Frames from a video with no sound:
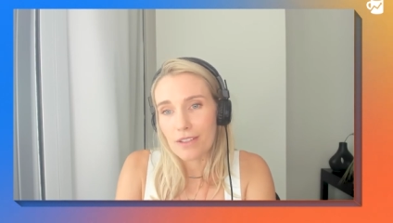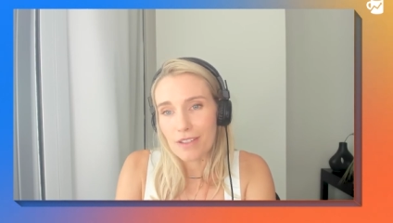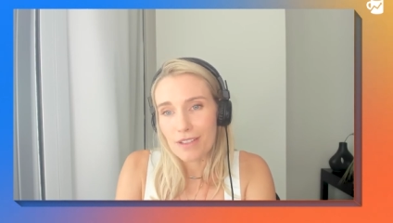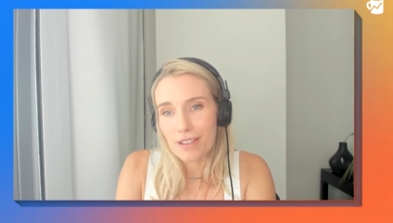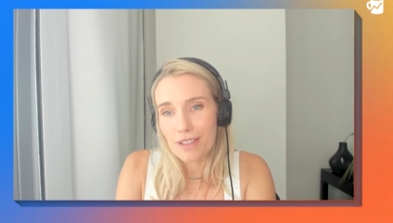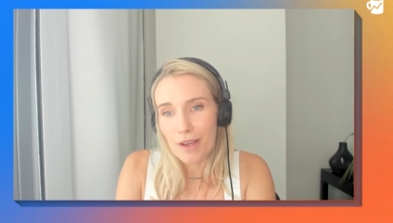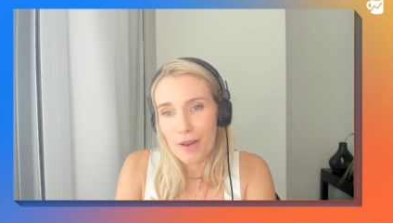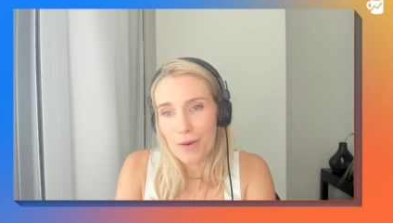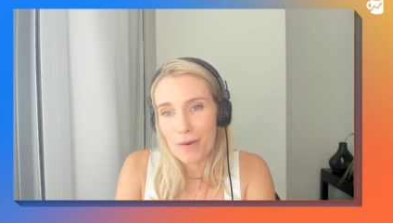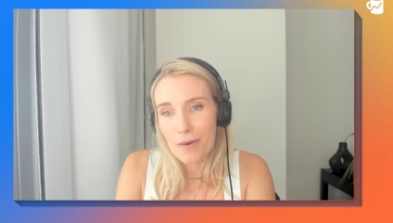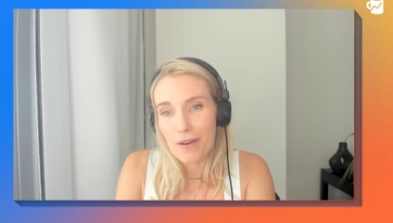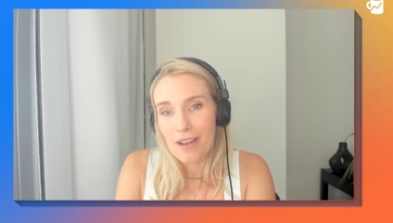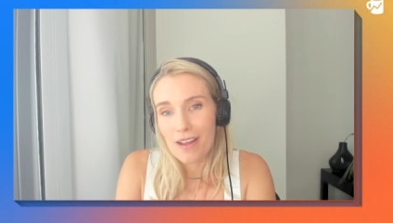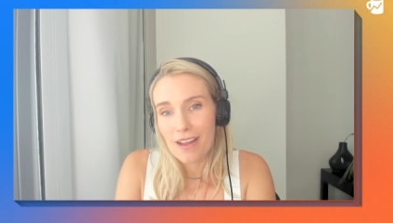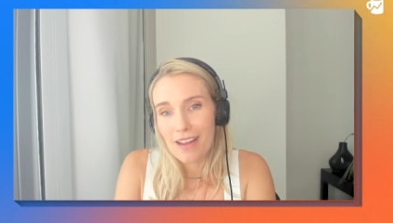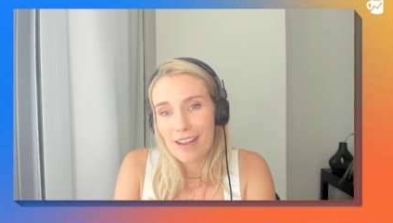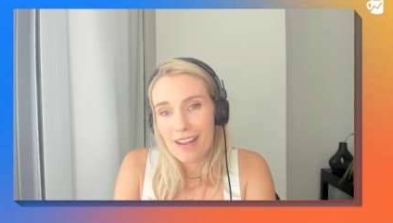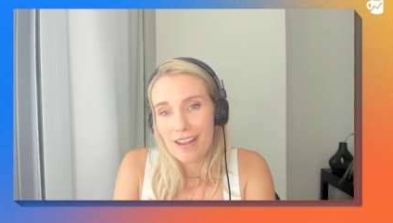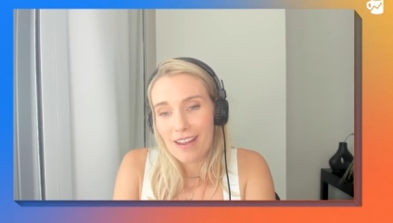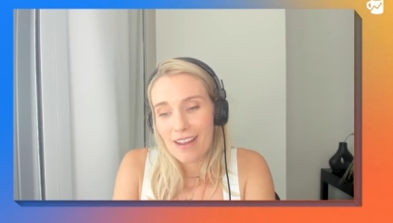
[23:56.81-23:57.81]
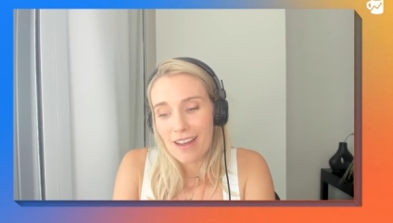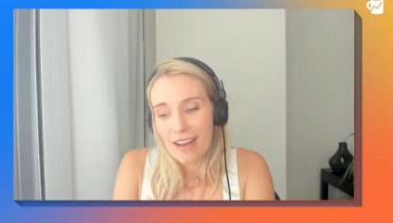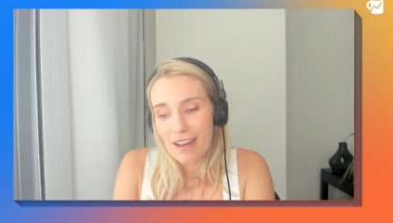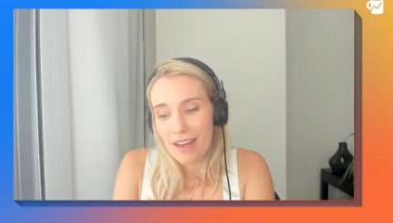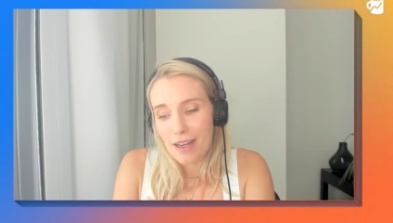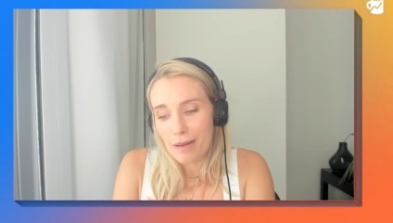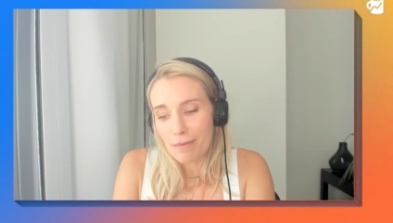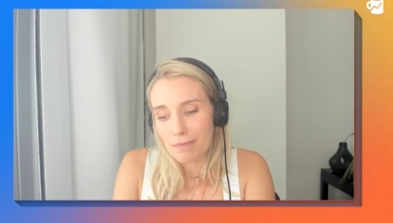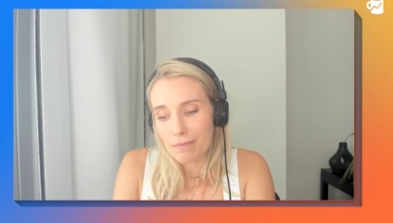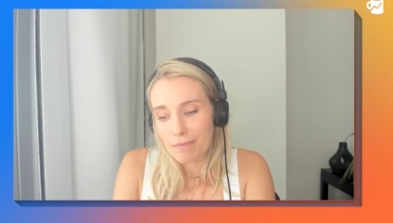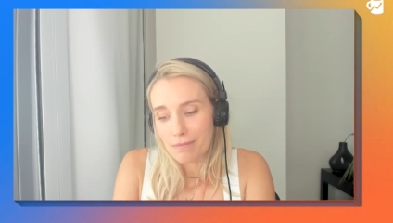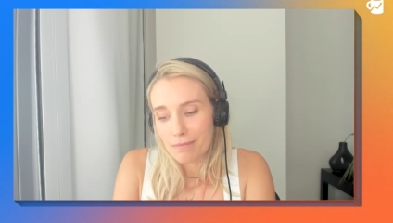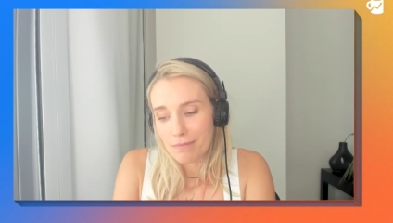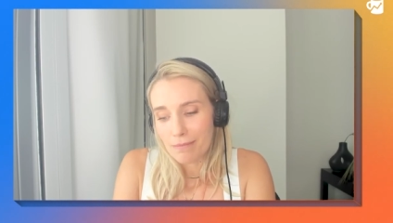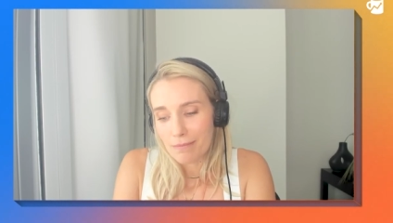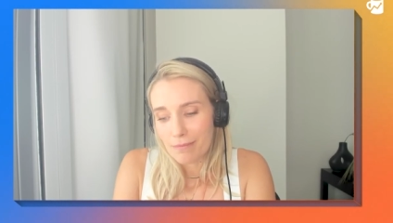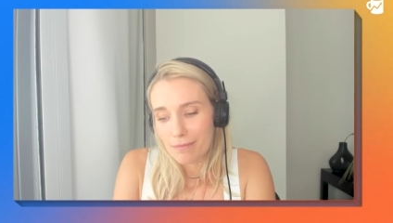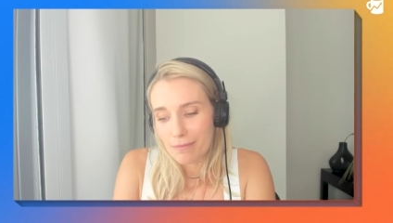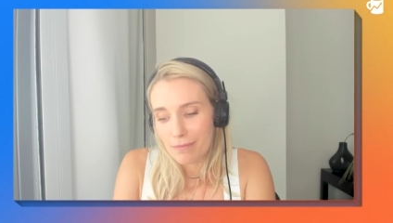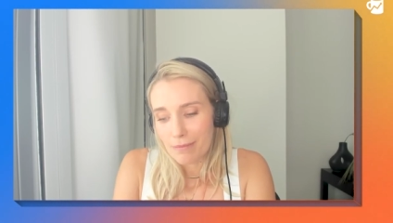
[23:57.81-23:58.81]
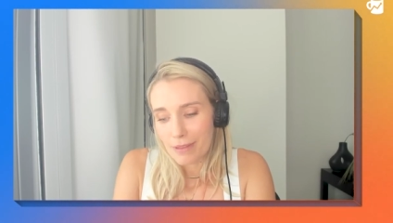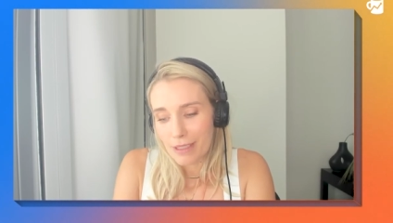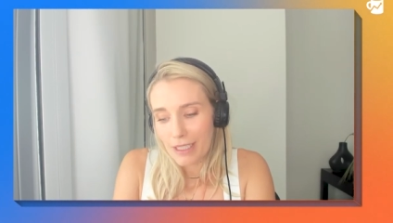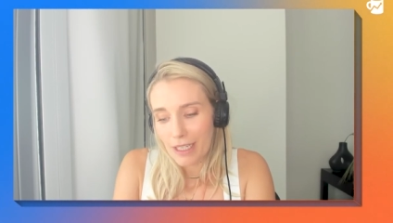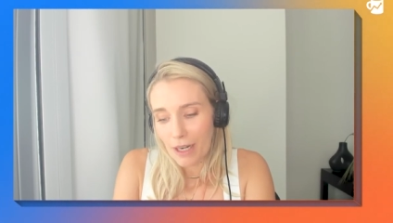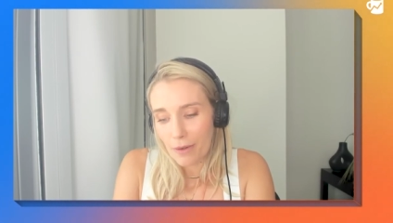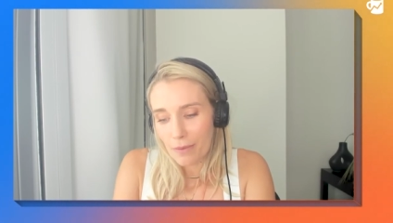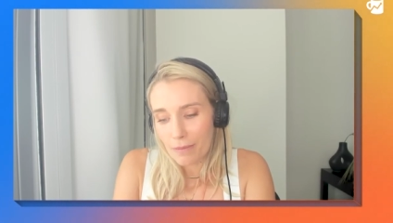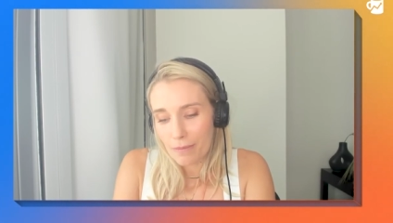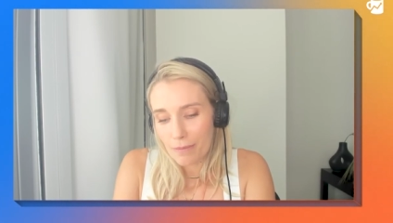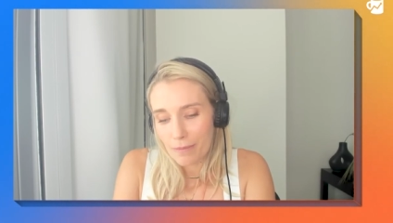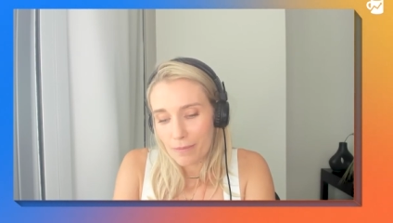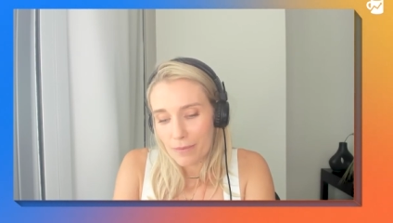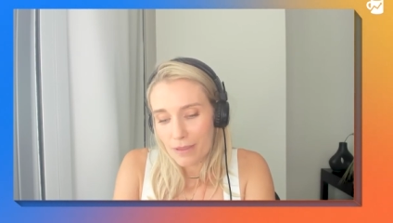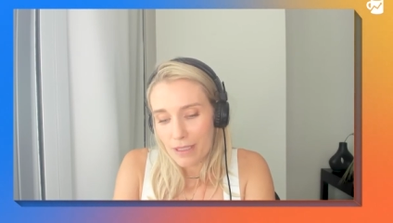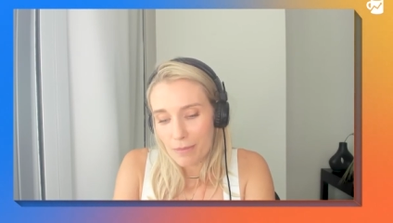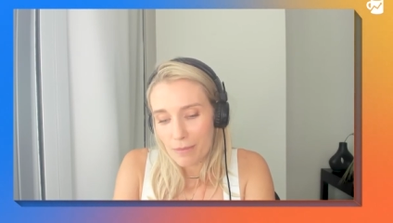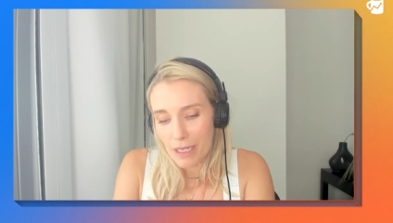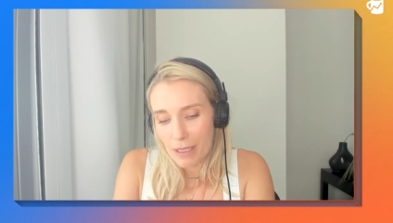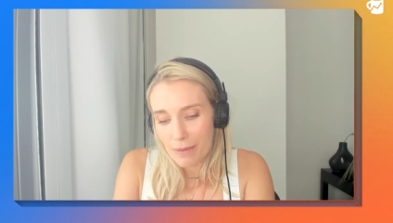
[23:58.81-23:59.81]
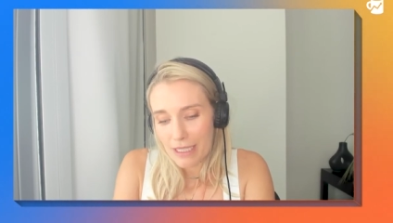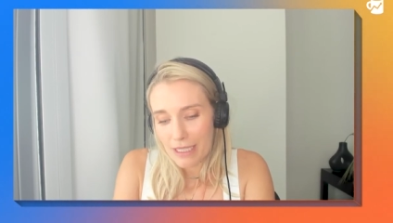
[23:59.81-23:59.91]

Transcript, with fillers: So, um, you know, sometimes